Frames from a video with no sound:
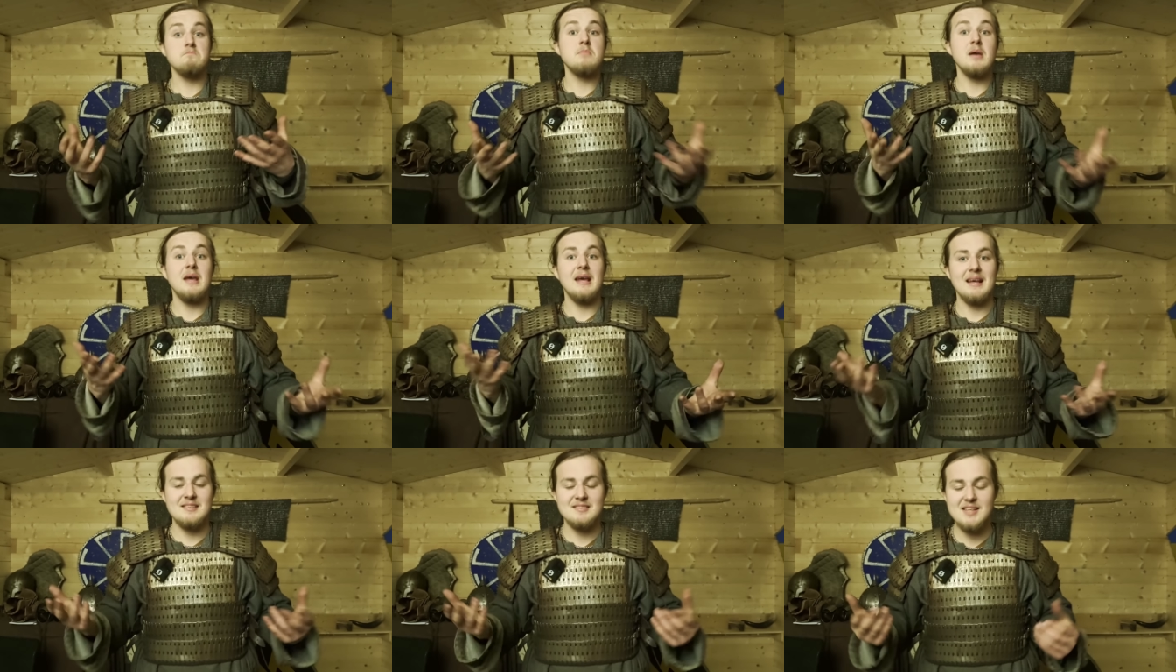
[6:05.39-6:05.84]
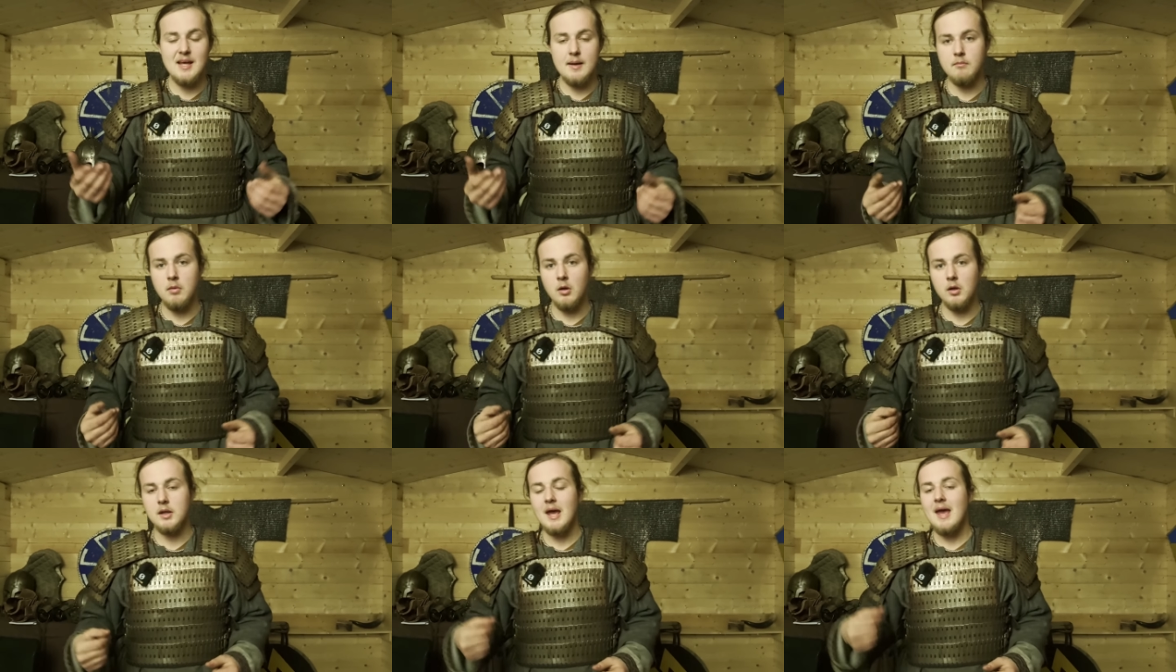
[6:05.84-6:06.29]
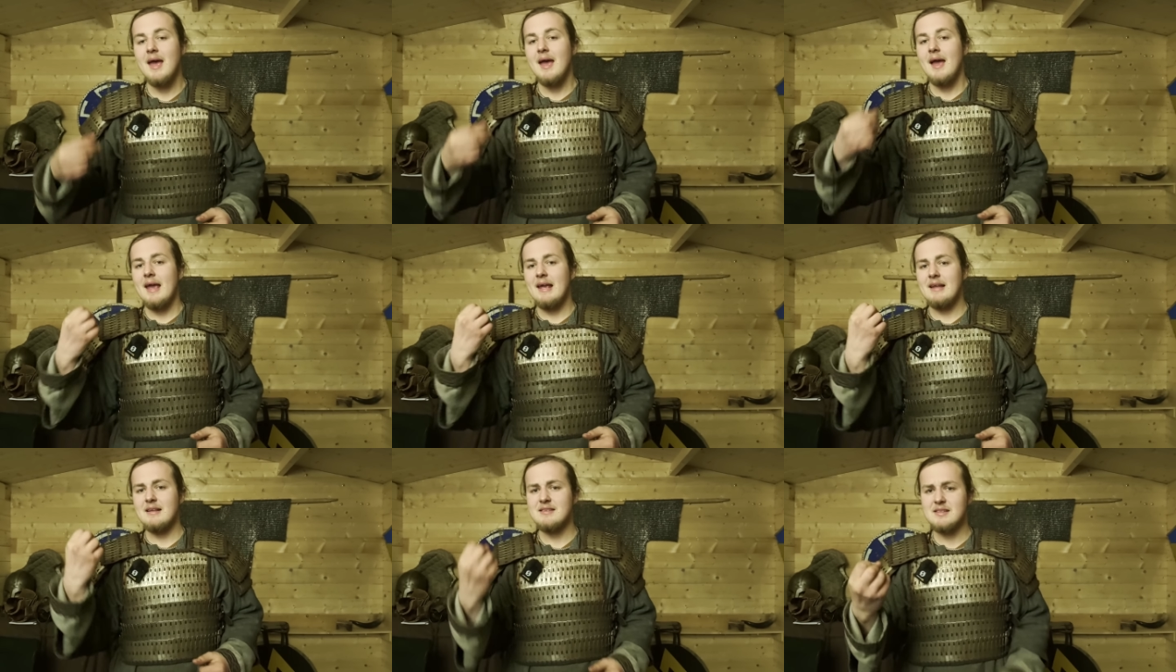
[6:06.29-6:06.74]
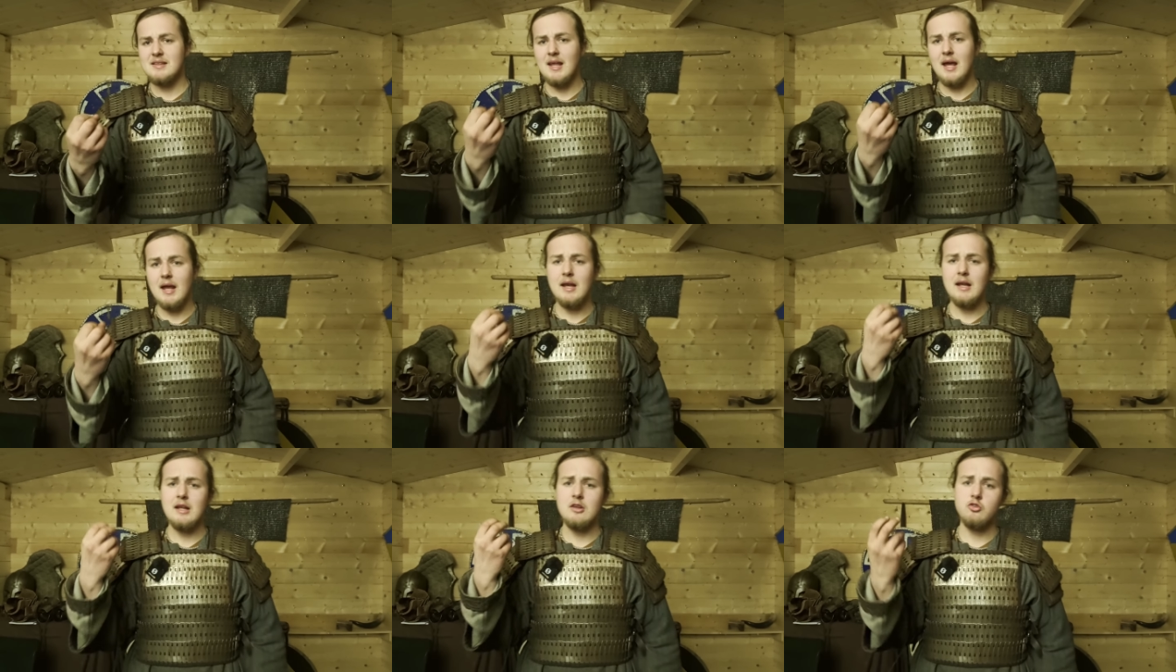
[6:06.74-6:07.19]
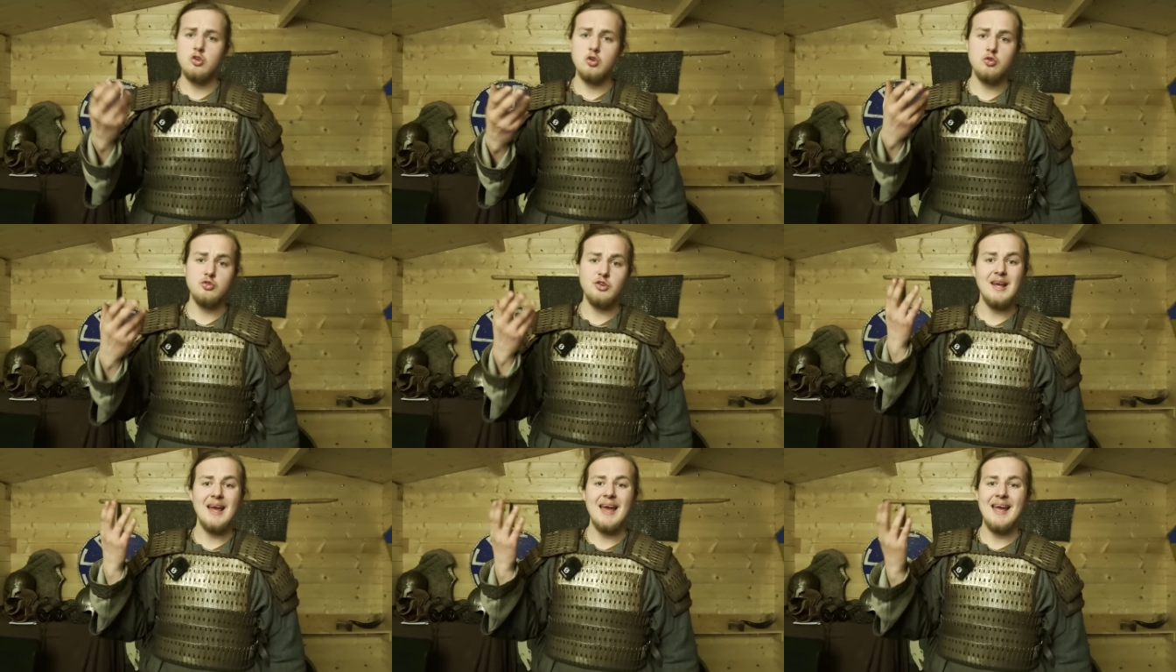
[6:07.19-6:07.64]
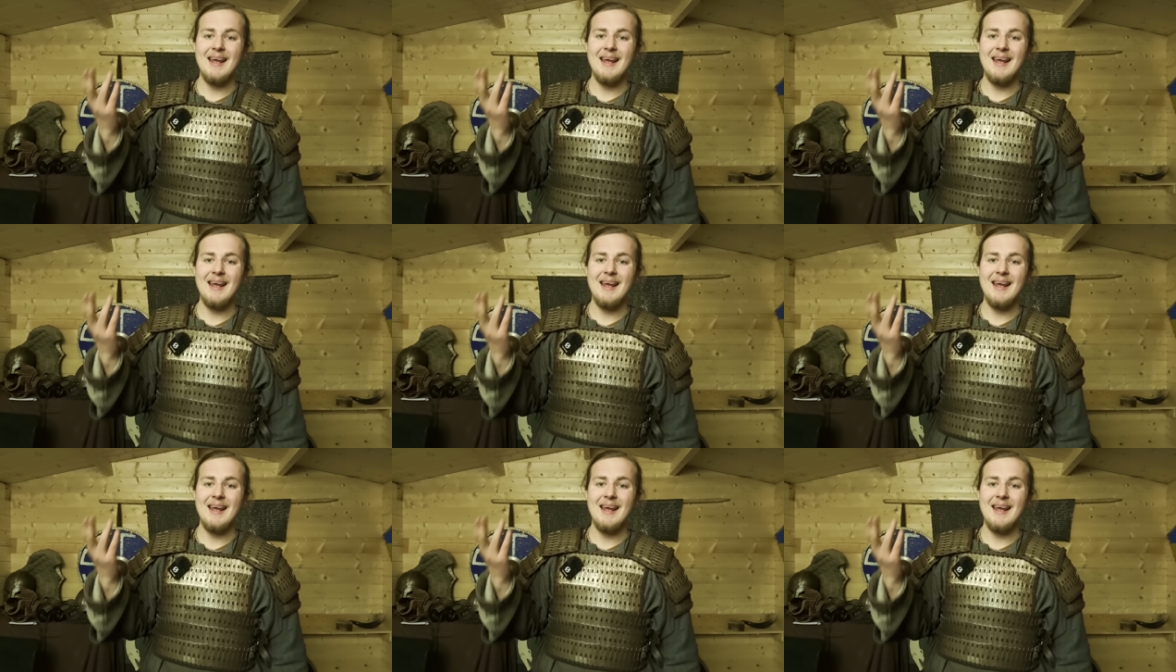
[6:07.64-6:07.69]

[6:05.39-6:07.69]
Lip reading: being assembled. Instead, it's using a